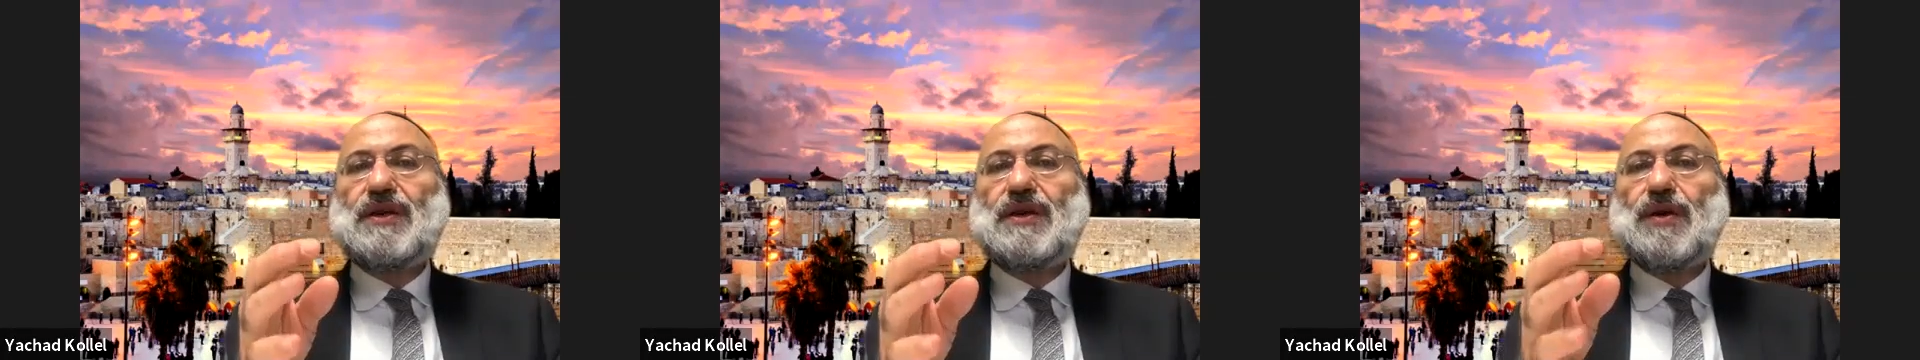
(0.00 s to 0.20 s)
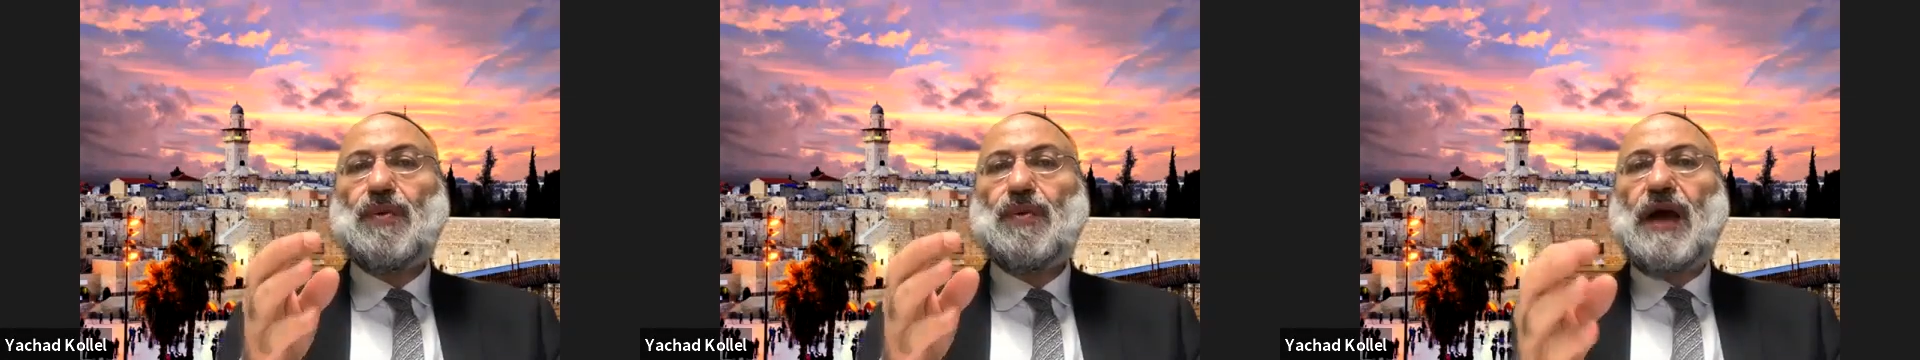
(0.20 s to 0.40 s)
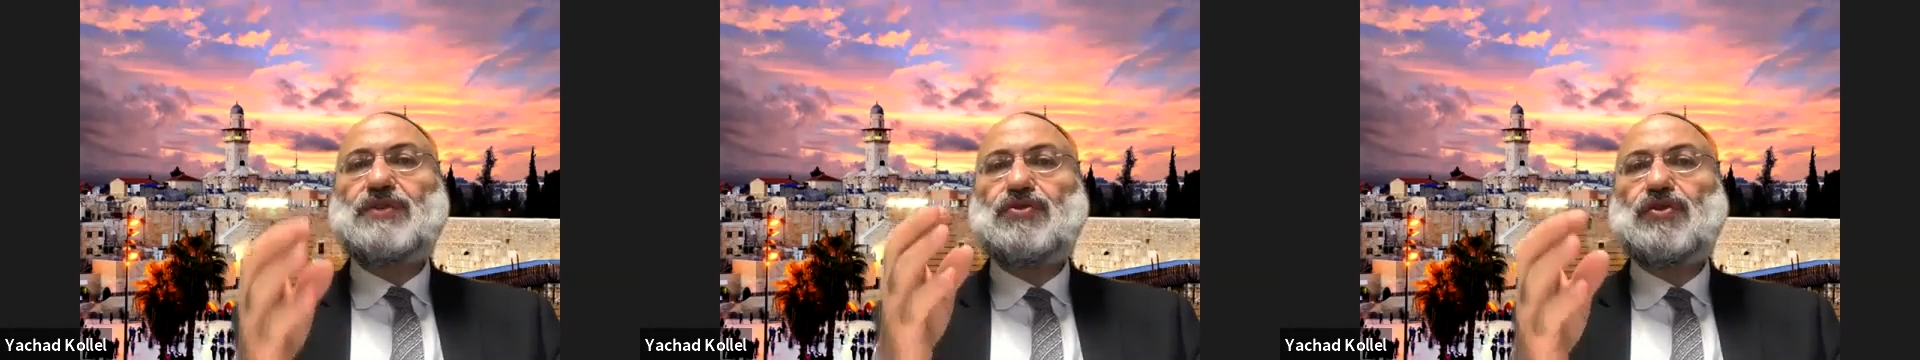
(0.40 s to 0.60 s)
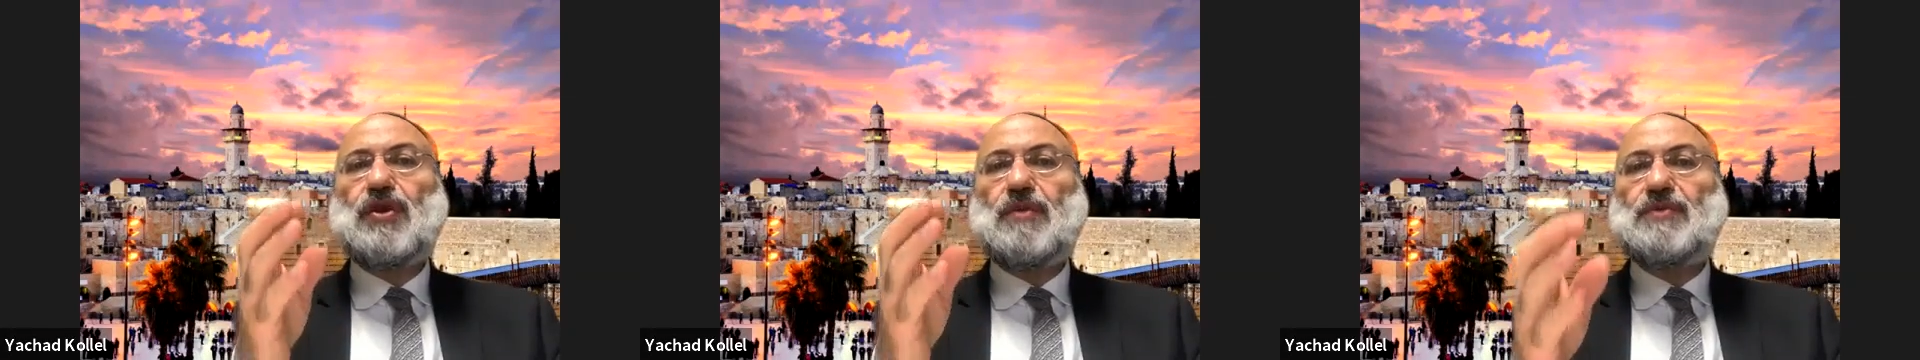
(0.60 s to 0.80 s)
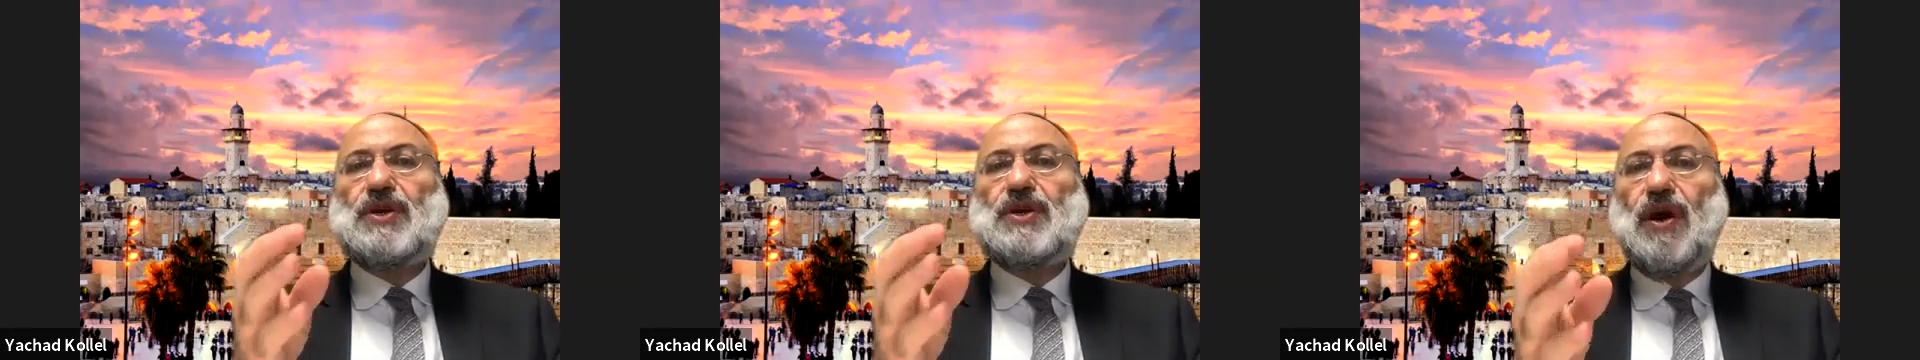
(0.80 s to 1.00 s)
Why should you
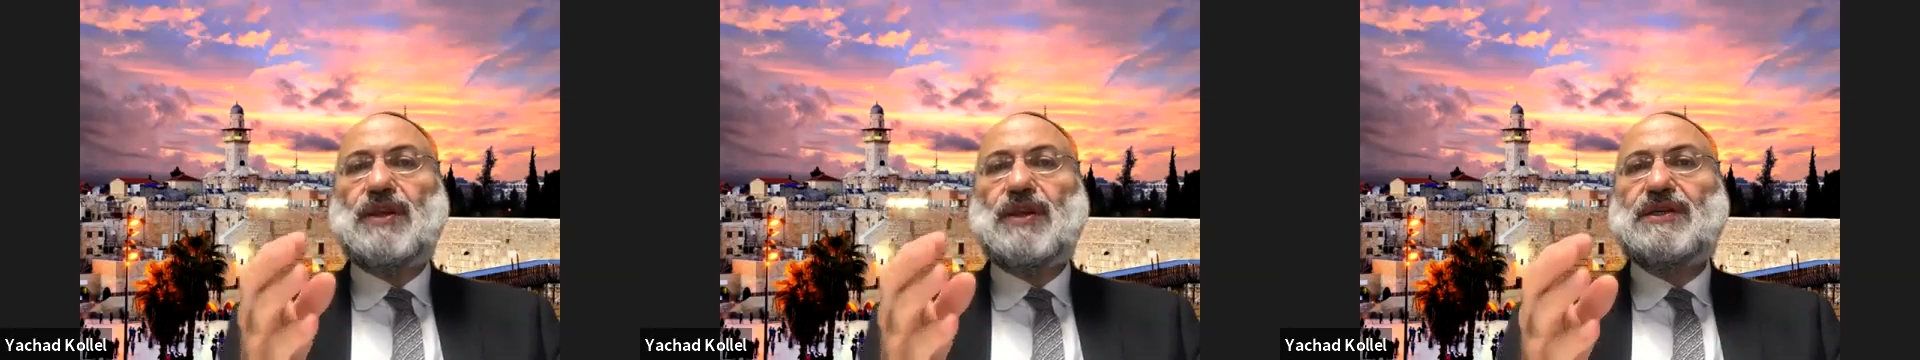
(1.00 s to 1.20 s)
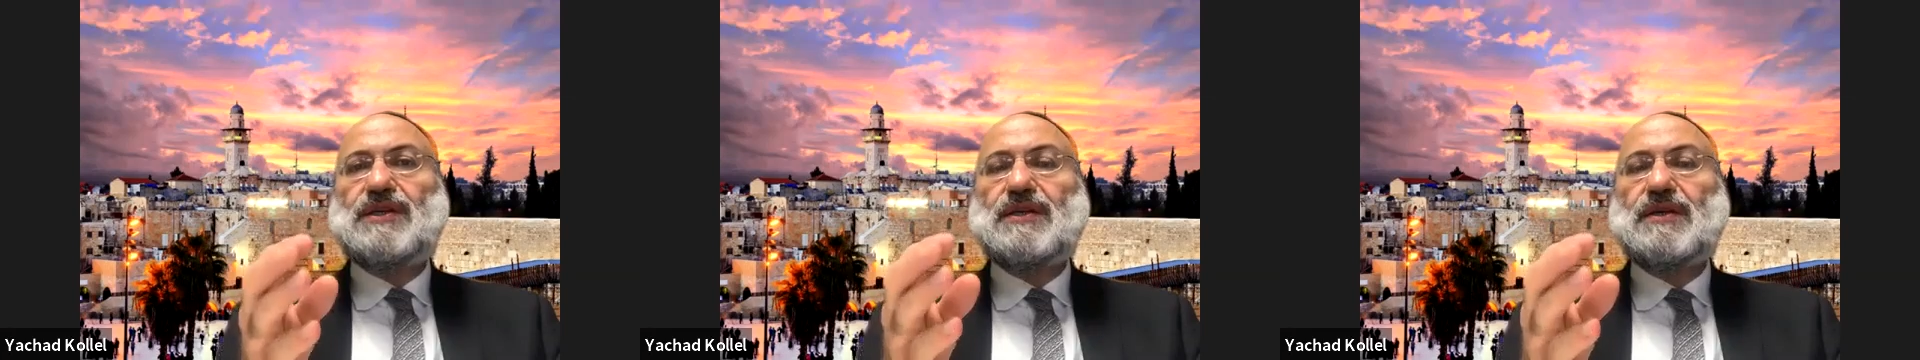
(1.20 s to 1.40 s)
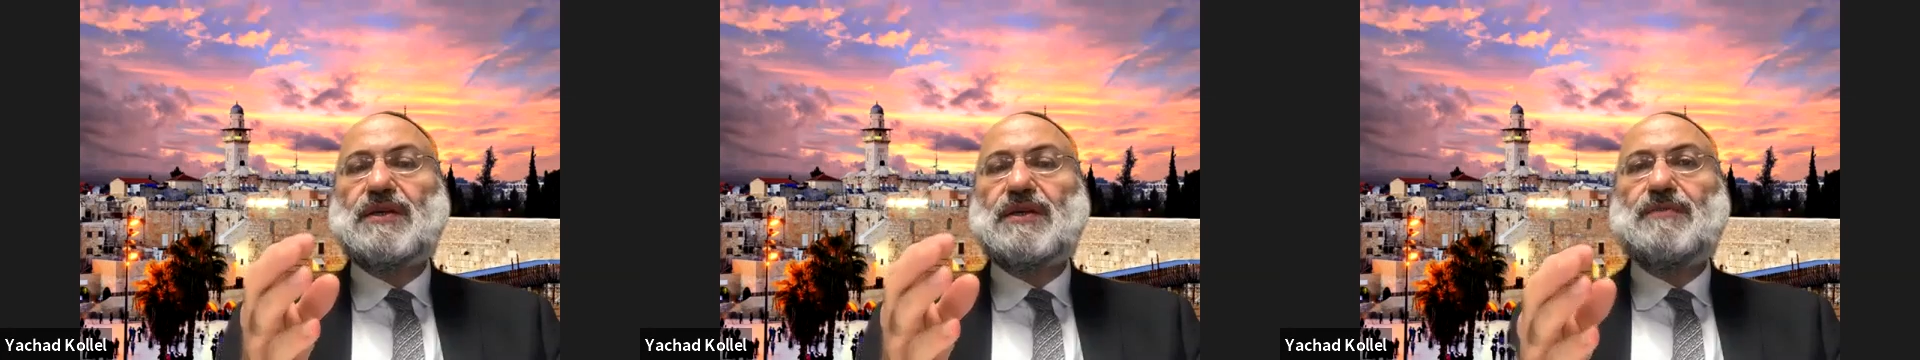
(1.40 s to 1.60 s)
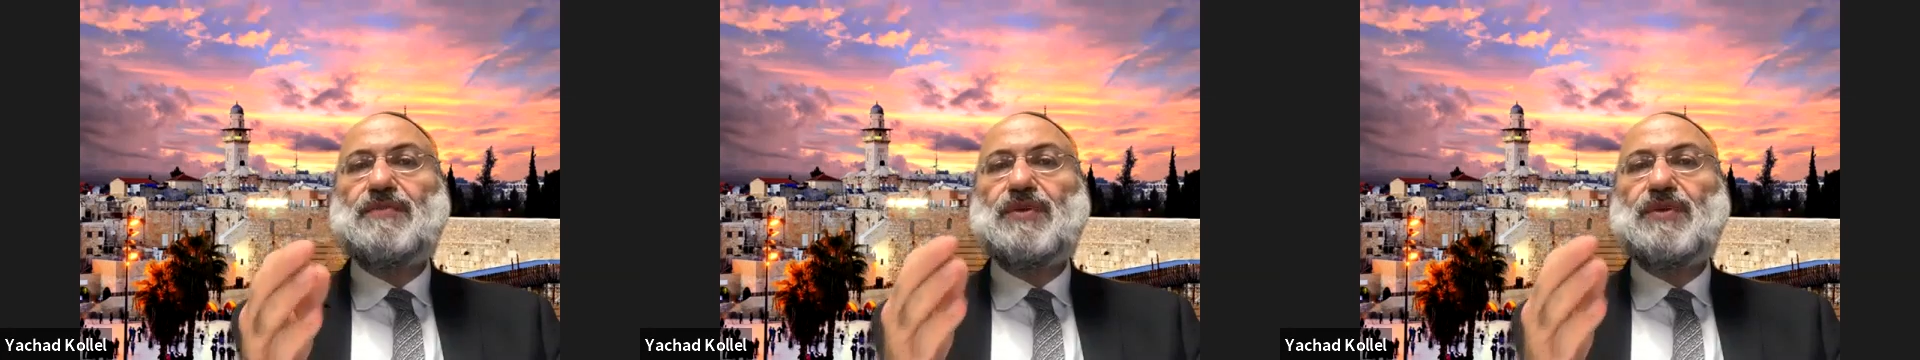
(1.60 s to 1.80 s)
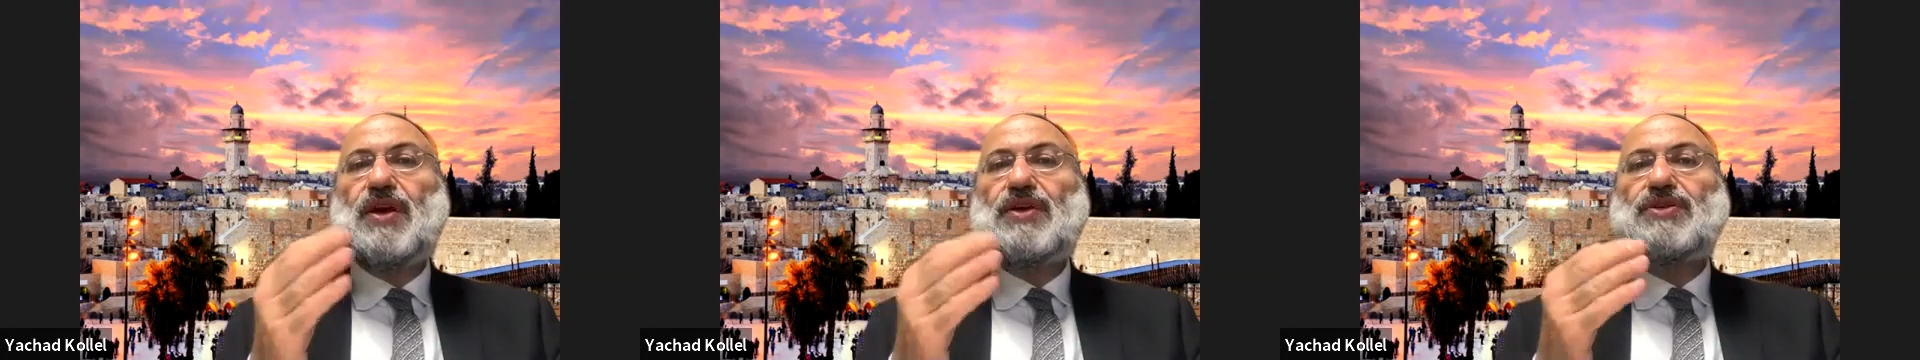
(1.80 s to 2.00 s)
be holy?
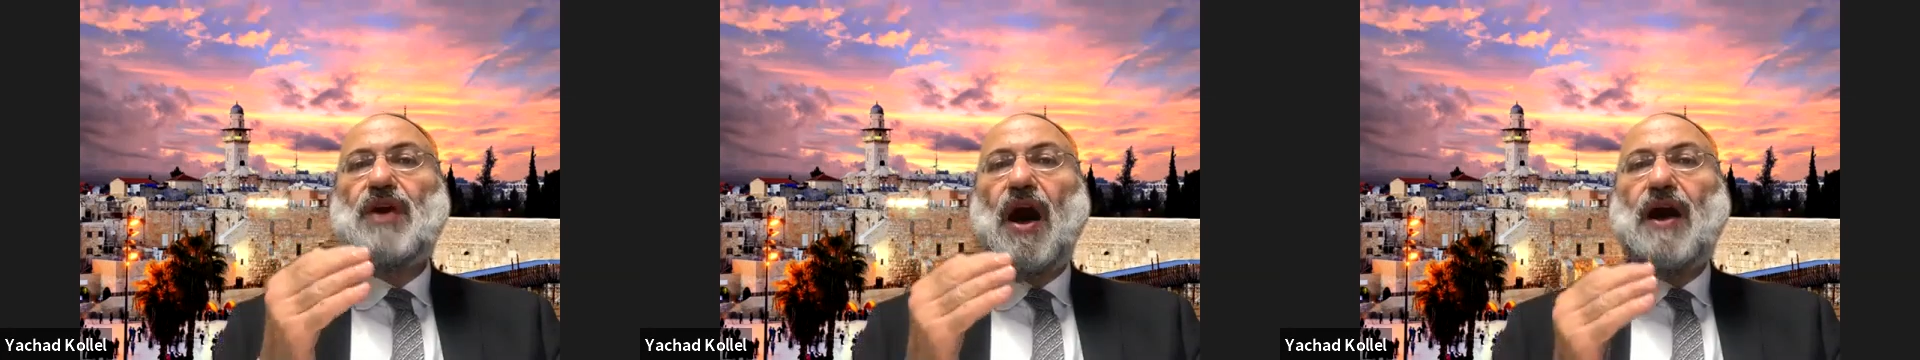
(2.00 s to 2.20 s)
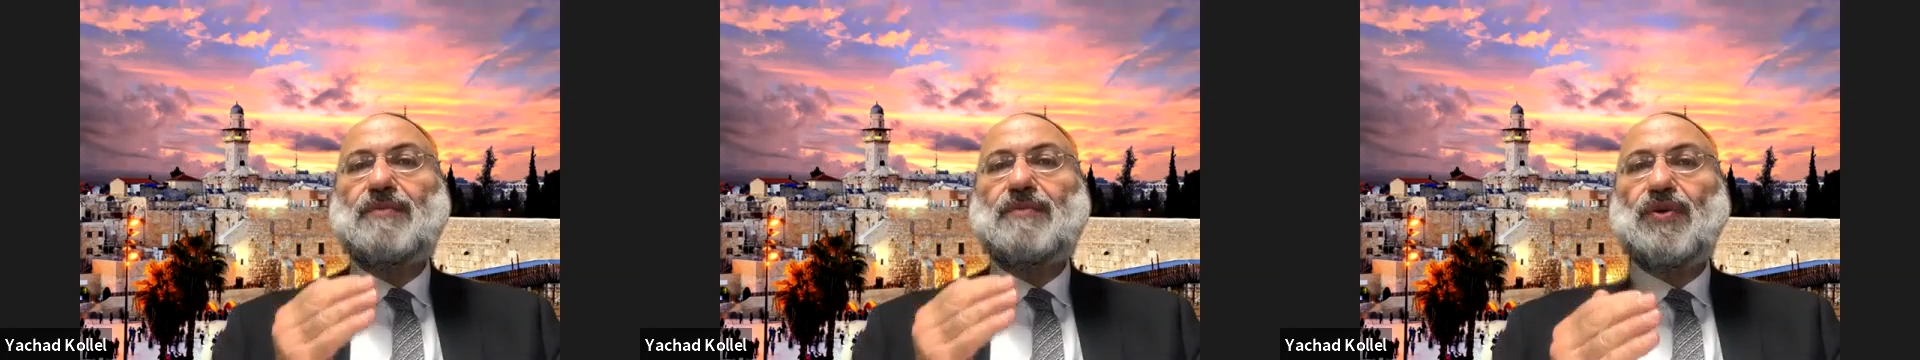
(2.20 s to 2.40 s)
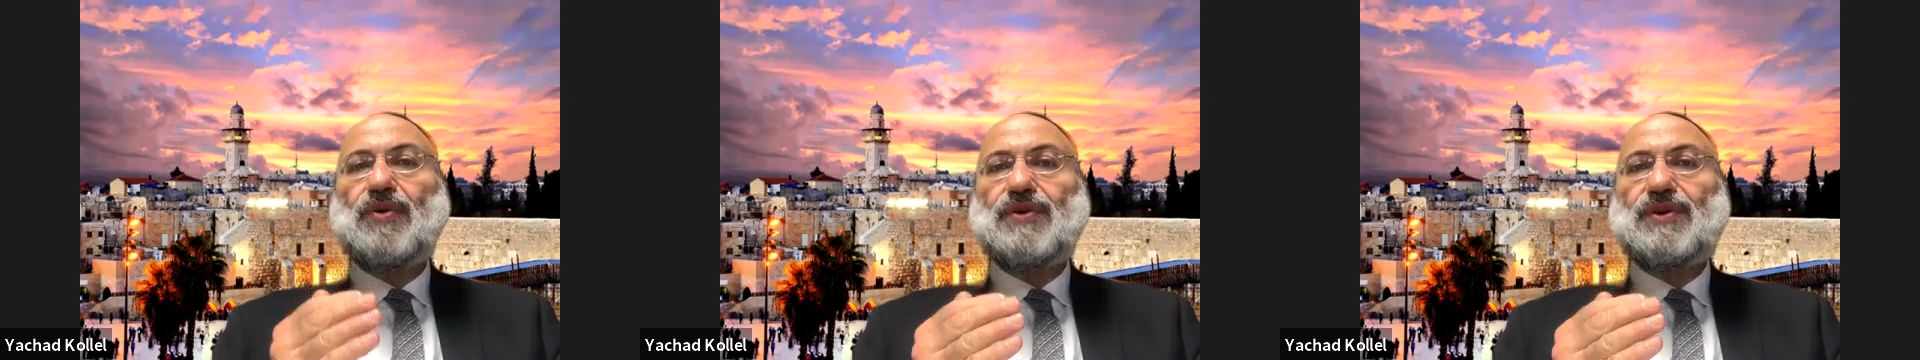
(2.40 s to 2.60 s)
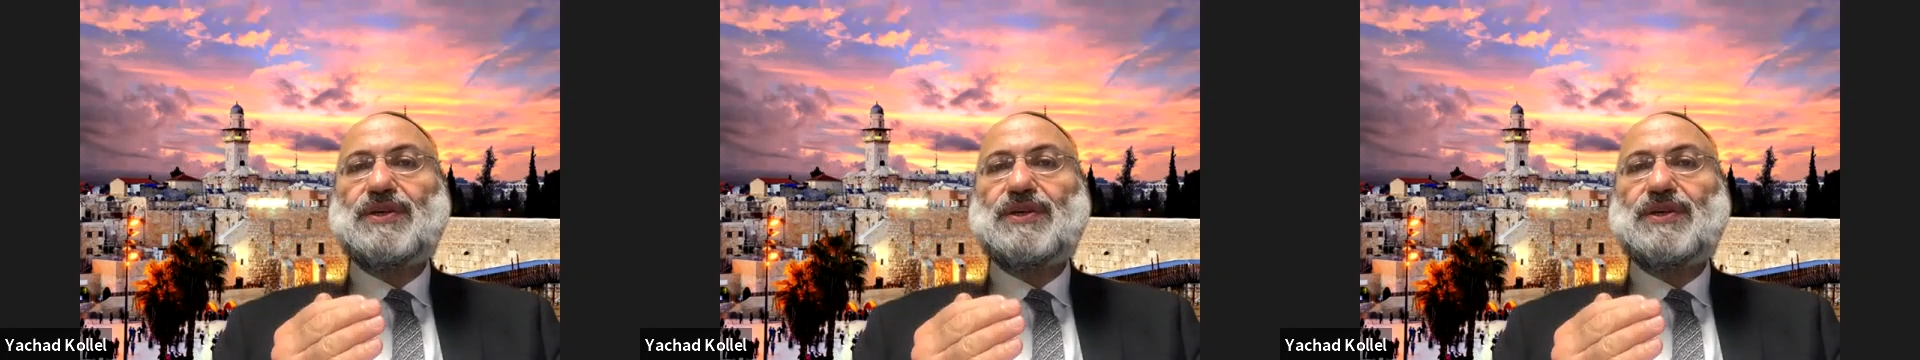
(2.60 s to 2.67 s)
Because I'm holy.